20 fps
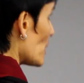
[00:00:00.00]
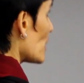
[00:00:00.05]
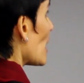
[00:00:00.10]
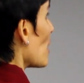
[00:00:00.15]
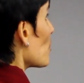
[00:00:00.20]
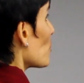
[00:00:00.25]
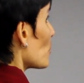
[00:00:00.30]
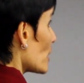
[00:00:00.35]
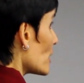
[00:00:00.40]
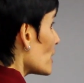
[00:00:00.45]

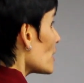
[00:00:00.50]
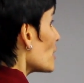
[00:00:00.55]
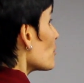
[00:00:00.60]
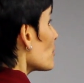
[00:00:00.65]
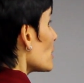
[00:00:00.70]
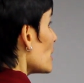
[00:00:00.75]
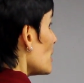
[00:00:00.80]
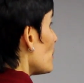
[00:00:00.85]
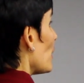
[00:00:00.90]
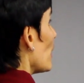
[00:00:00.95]
become really,
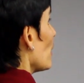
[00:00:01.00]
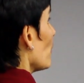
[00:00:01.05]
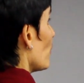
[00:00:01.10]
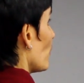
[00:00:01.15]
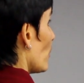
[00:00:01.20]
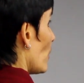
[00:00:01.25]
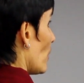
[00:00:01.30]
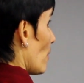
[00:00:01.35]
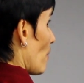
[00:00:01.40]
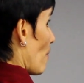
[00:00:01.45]
really
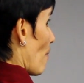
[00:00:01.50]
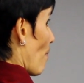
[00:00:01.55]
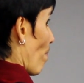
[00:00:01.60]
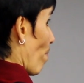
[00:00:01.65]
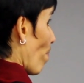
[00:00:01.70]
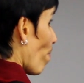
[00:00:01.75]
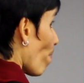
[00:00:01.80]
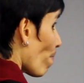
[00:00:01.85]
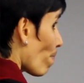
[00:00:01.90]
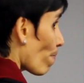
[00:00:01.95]
painful.
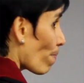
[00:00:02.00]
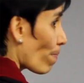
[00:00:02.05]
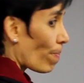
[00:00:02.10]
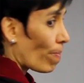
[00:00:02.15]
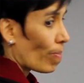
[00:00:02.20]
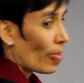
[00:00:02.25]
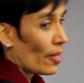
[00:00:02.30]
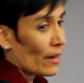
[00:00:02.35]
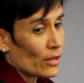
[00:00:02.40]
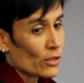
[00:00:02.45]

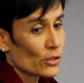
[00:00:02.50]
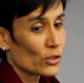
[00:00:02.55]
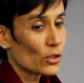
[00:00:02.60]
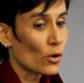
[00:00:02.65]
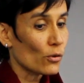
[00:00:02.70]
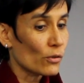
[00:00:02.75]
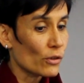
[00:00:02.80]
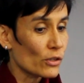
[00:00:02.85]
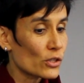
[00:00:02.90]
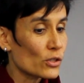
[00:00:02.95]

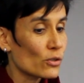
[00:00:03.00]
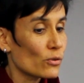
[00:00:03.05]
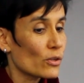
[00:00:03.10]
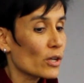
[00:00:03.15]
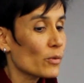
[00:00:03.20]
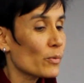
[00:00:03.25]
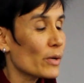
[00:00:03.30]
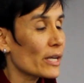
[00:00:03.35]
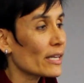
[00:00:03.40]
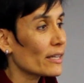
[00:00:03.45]
So the
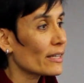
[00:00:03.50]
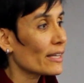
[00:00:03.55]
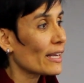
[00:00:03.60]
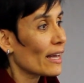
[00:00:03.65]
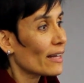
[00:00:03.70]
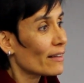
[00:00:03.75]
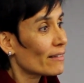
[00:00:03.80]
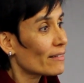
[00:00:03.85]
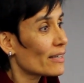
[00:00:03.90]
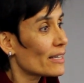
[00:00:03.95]
sooner we can
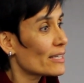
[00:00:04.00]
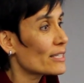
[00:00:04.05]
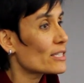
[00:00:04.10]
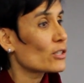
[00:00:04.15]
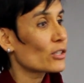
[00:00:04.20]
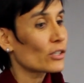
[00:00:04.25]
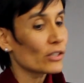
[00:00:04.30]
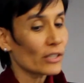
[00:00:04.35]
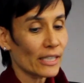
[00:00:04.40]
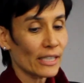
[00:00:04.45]
get things
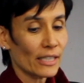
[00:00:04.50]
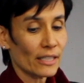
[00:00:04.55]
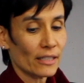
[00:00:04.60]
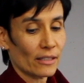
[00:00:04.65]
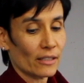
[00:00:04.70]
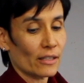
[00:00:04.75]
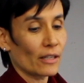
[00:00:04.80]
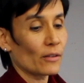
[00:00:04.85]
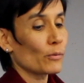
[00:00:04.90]
early,